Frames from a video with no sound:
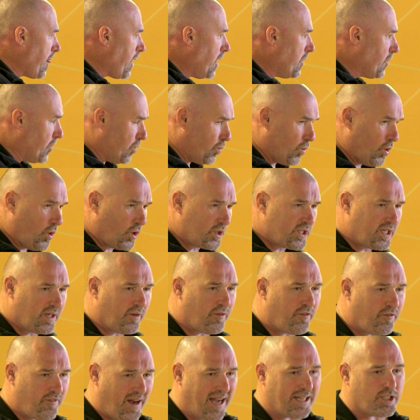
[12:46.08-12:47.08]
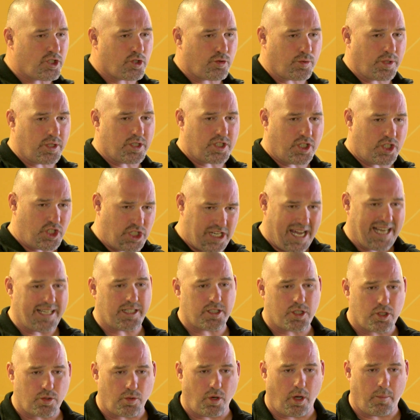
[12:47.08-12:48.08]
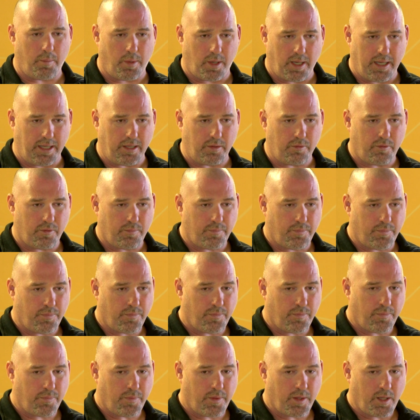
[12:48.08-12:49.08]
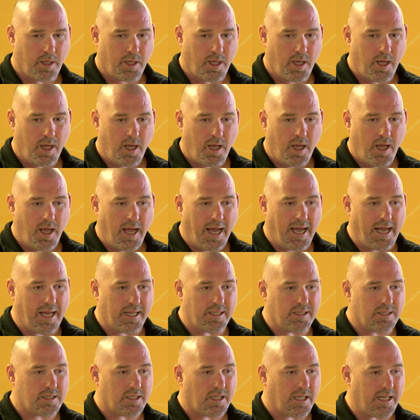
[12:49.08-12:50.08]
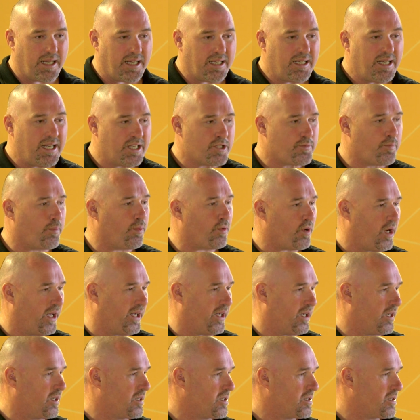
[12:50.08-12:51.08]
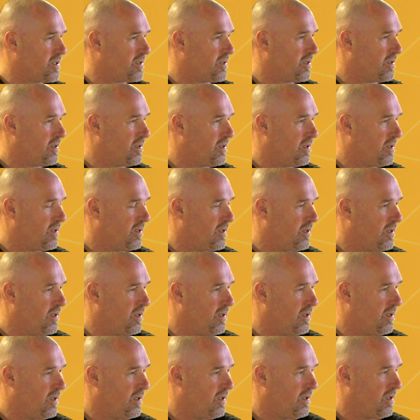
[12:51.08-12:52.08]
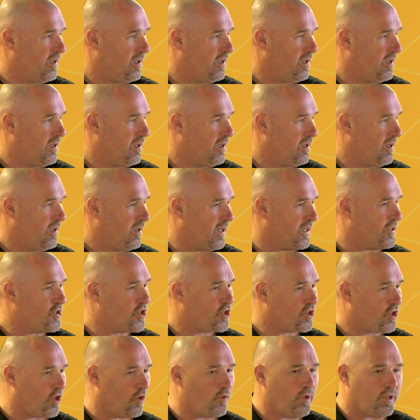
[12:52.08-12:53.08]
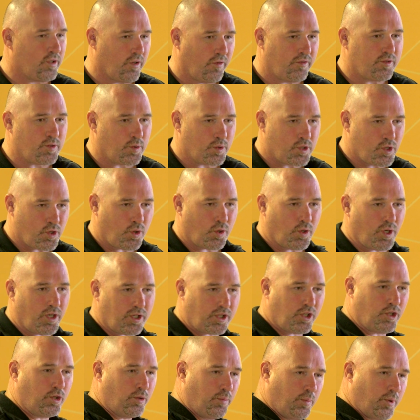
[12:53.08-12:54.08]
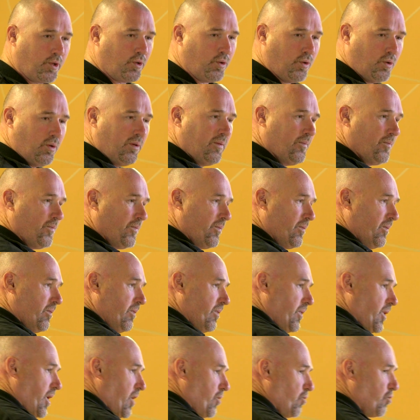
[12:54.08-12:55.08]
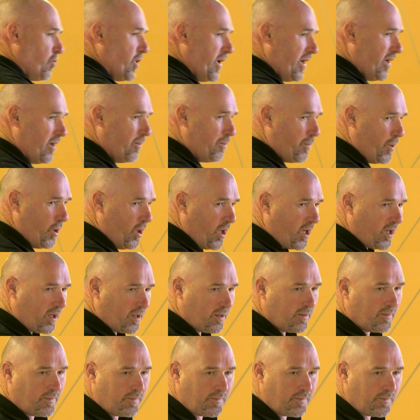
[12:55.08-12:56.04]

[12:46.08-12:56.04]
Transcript: that worked in a factory as a janitor, I believe. And in his breaks, he'd scurried off to a toilet cubicle and written a book.